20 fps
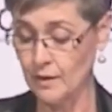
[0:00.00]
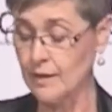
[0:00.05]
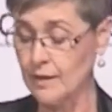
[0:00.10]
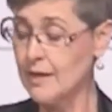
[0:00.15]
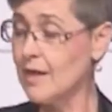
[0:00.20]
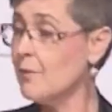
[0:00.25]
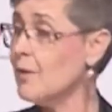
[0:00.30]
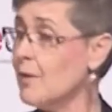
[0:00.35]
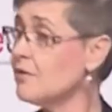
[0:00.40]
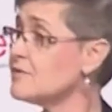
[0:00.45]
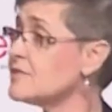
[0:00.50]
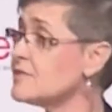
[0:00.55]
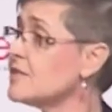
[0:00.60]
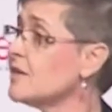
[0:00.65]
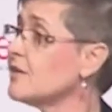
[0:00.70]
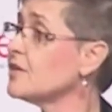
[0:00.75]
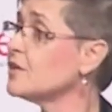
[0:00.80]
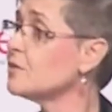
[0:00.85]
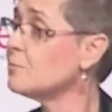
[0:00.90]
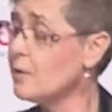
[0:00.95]
Now,
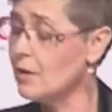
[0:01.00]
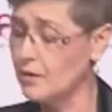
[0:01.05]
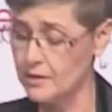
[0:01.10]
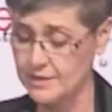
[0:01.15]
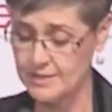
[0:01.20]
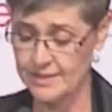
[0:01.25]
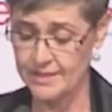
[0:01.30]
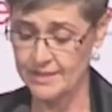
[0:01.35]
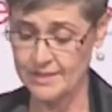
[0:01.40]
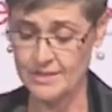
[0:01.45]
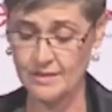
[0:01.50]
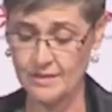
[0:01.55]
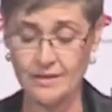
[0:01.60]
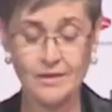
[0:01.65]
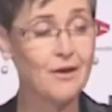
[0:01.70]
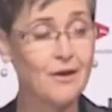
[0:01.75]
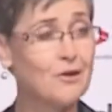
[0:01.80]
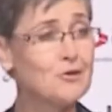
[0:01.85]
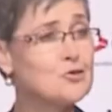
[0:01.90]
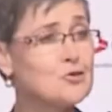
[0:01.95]
adversarial politics and the
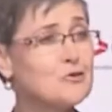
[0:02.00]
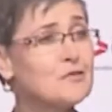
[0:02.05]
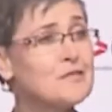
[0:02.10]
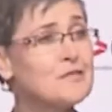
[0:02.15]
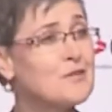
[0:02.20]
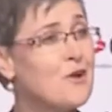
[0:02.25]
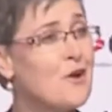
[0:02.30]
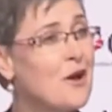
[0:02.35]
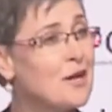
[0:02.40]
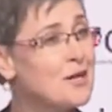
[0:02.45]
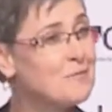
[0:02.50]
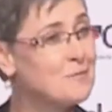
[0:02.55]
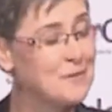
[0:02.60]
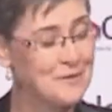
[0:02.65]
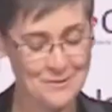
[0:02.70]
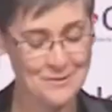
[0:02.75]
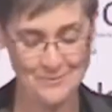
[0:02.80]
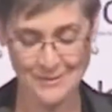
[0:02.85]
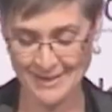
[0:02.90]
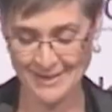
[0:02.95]
culture of entitlement
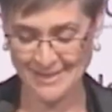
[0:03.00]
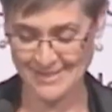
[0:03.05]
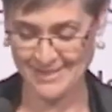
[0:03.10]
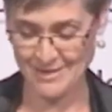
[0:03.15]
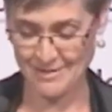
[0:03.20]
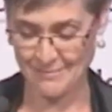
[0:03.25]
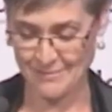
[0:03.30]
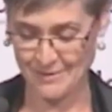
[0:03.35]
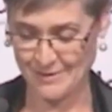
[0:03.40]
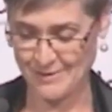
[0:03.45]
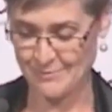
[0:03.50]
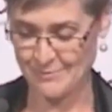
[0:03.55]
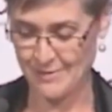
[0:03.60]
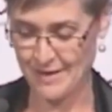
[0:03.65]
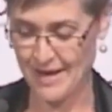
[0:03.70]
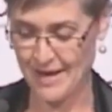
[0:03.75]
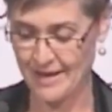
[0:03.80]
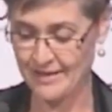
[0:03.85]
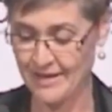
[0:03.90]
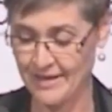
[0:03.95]
that we hear so much
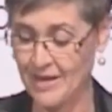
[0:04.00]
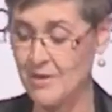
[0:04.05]
about